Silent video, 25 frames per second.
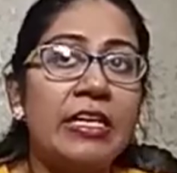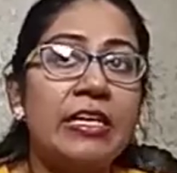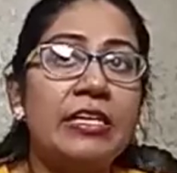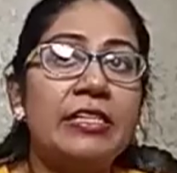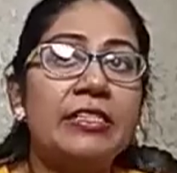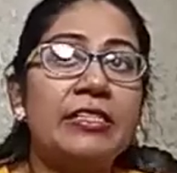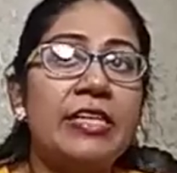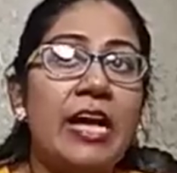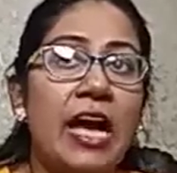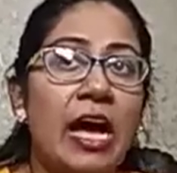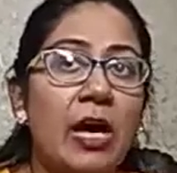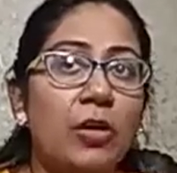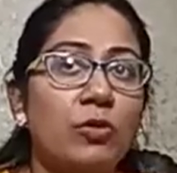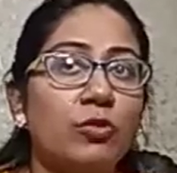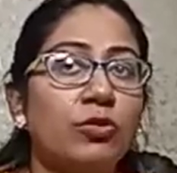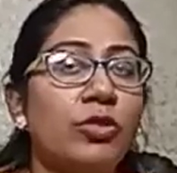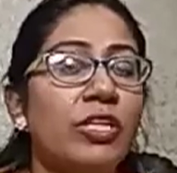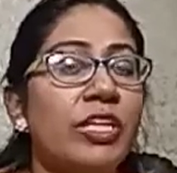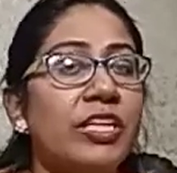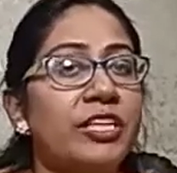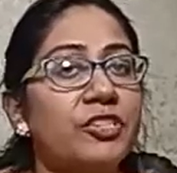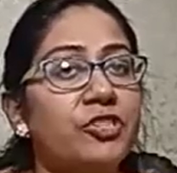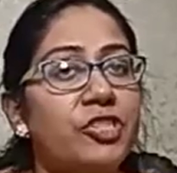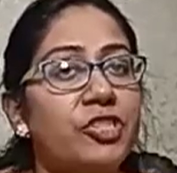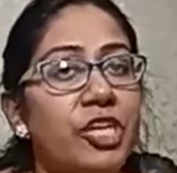noun,
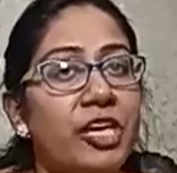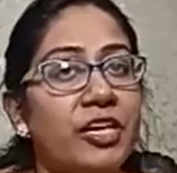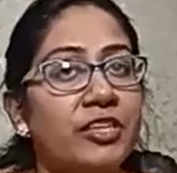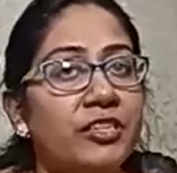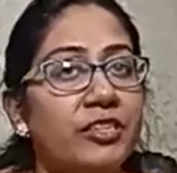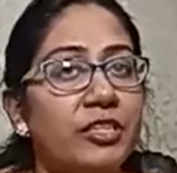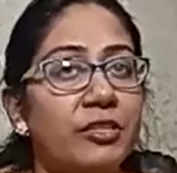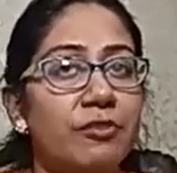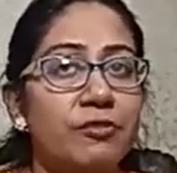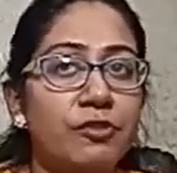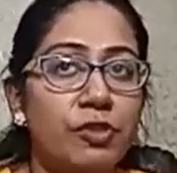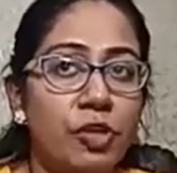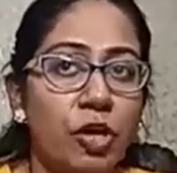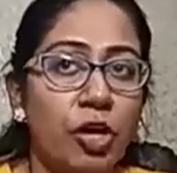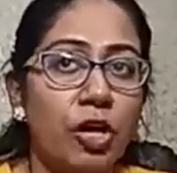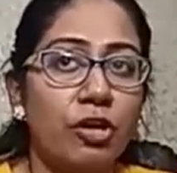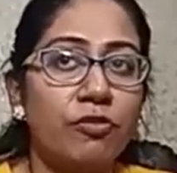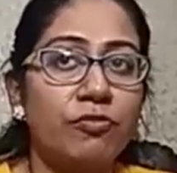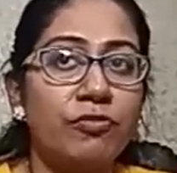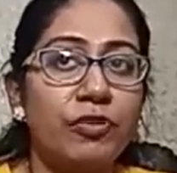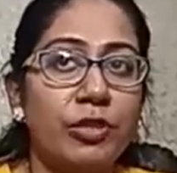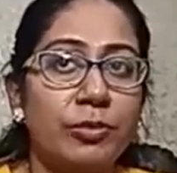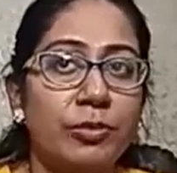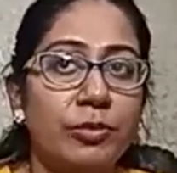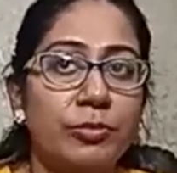adjectives or
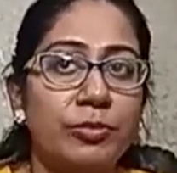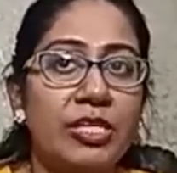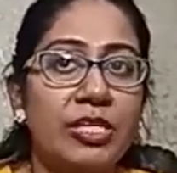verbs.